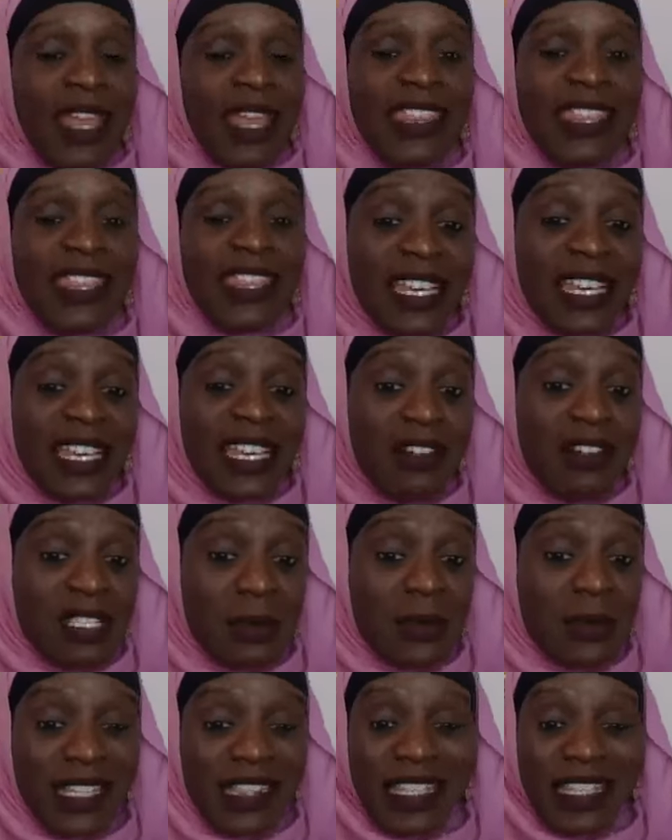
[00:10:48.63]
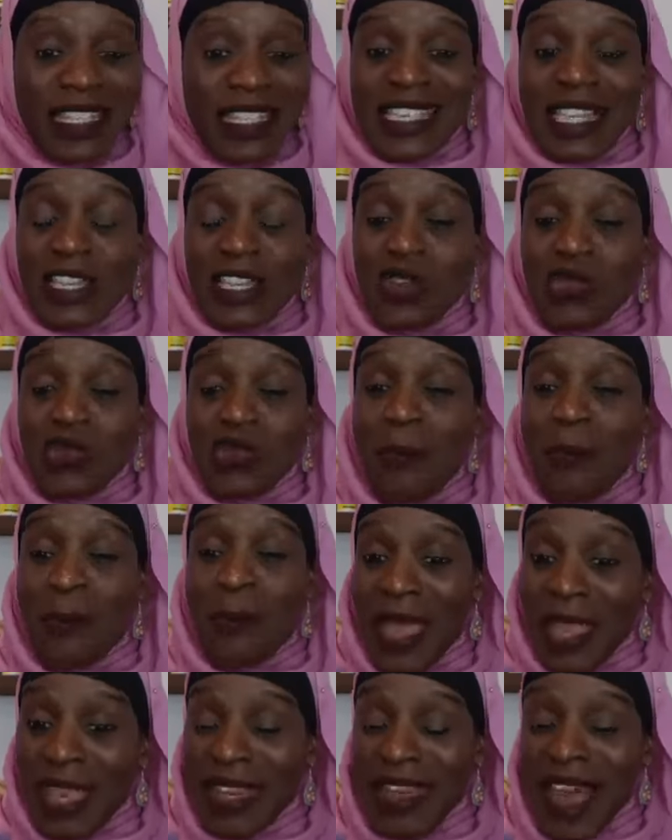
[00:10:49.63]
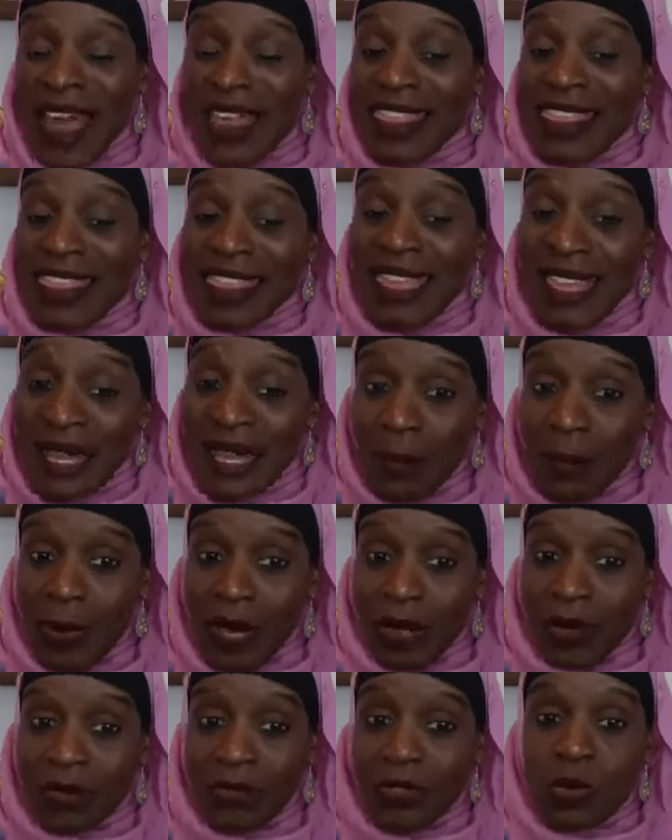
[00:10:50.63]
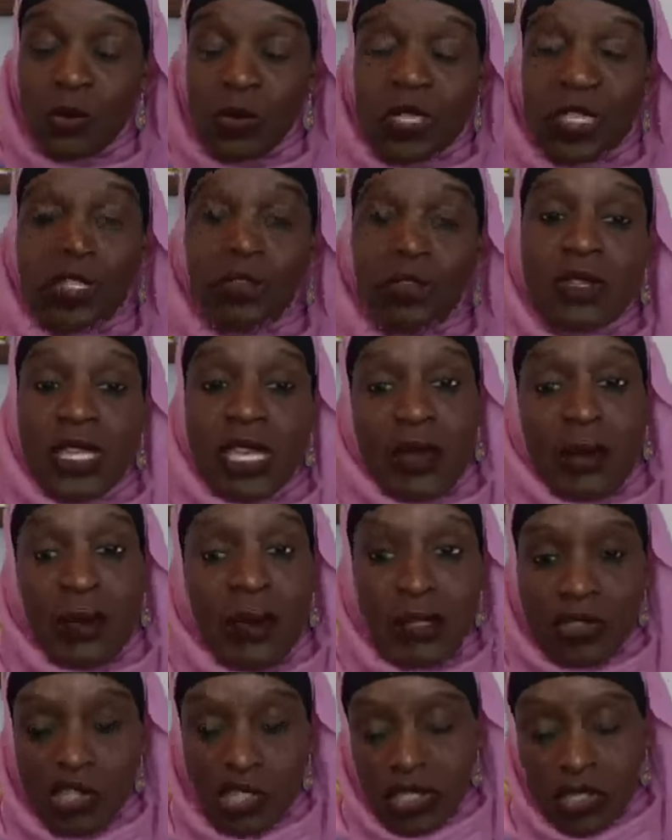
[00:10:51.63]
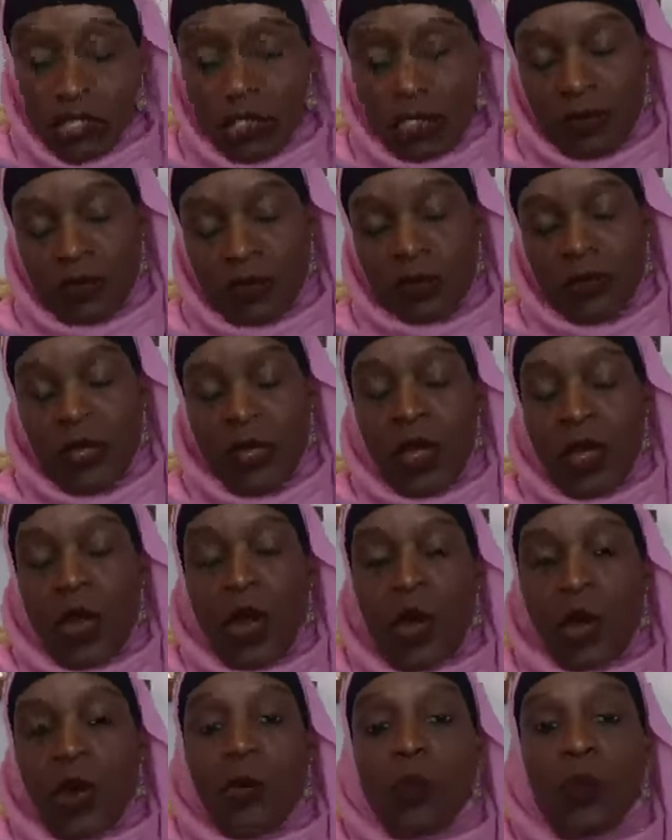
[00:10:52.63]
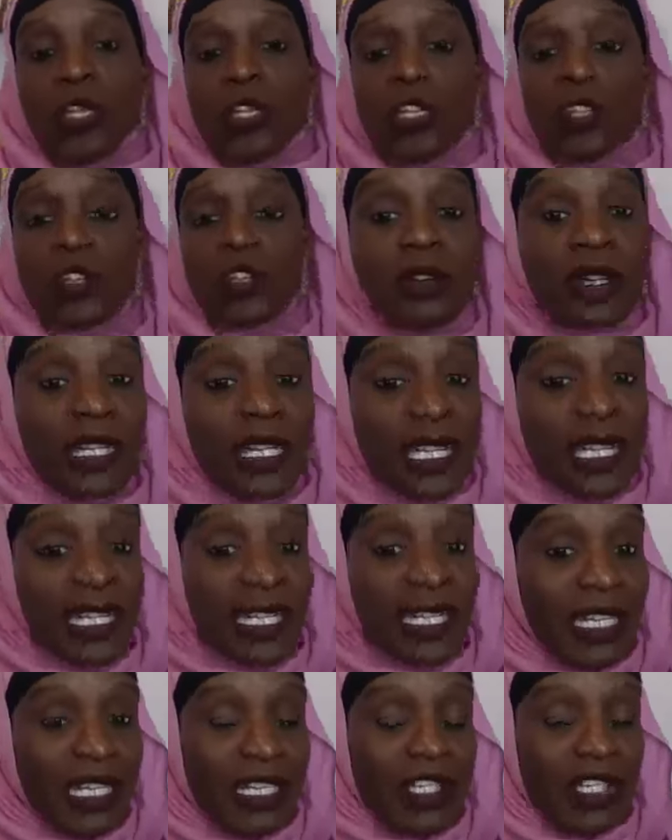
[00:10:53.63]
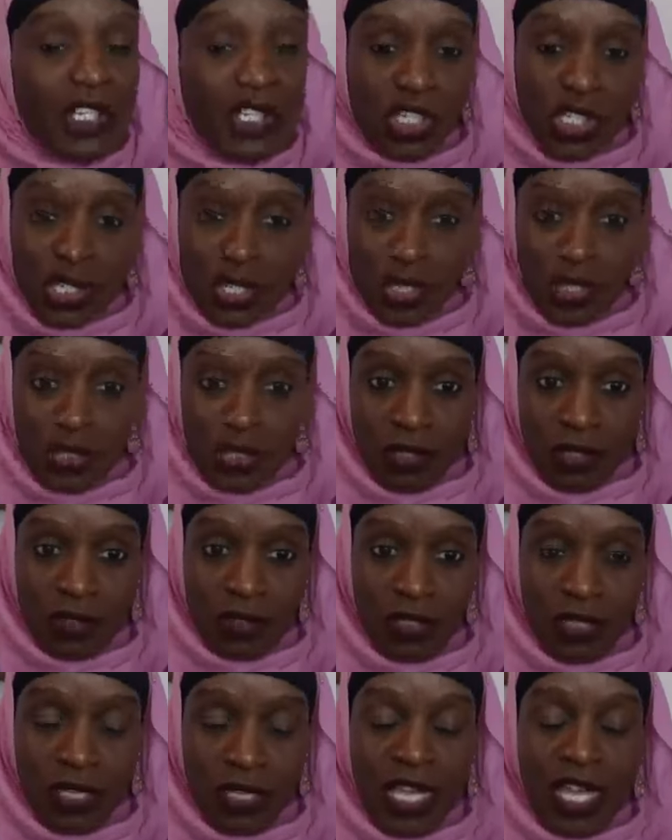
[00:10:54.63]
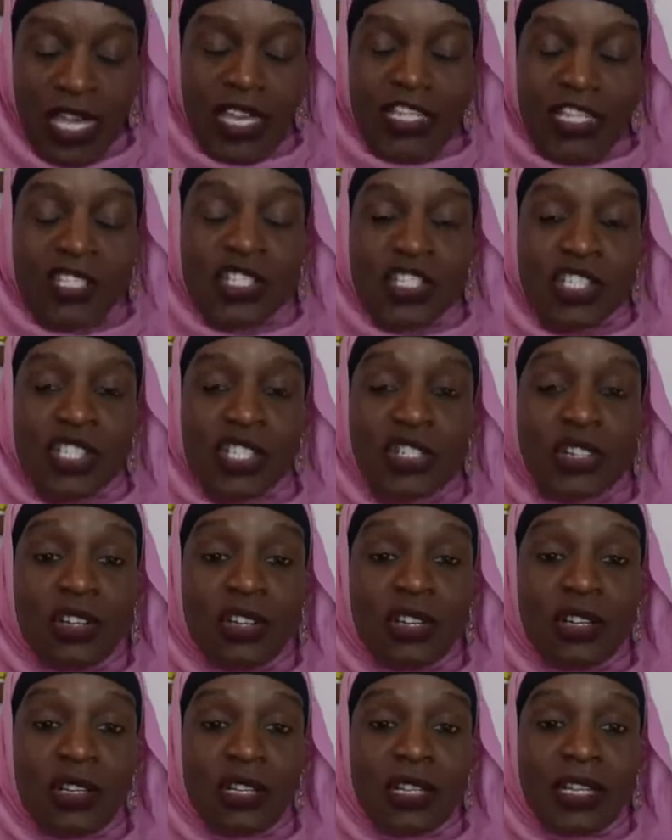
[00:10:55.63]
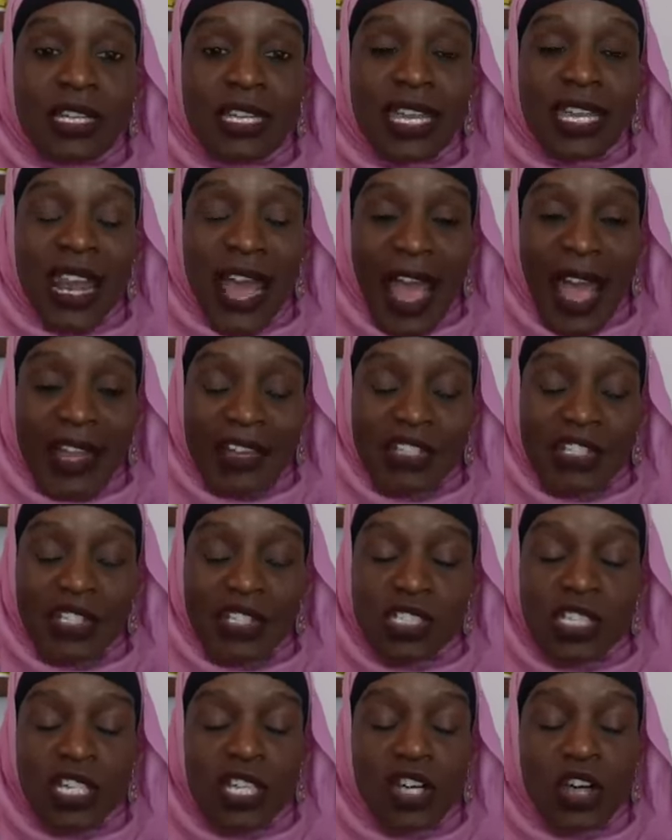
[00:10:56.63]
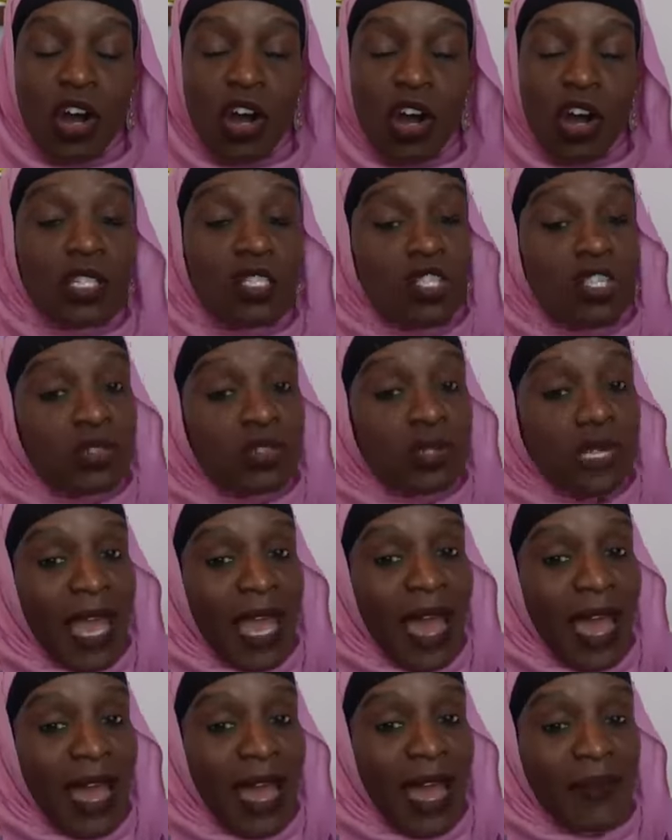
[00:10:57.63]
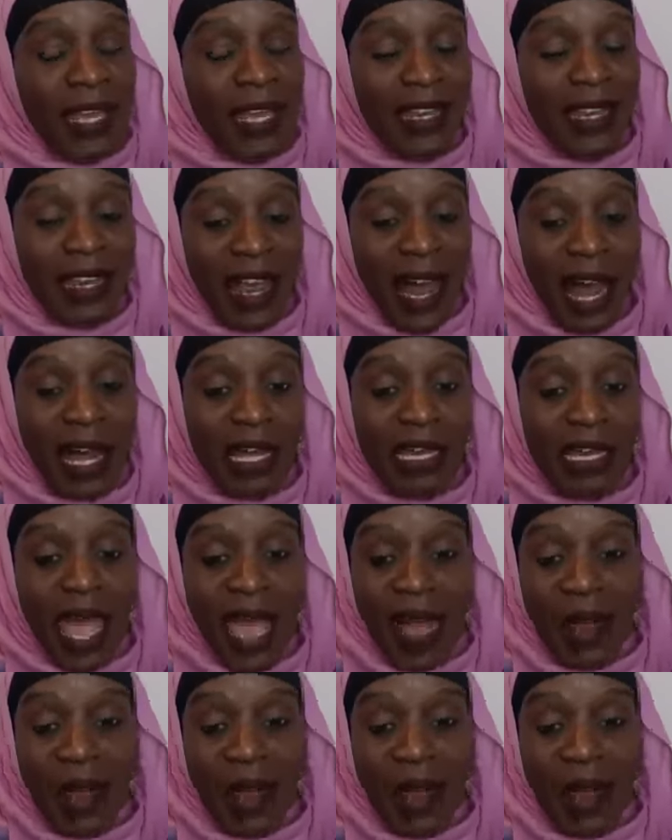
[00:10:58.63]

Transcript: The, here are some of the things that you may not think about when you think about sugar. When you're eating sugar, sugar can actually cause you to have non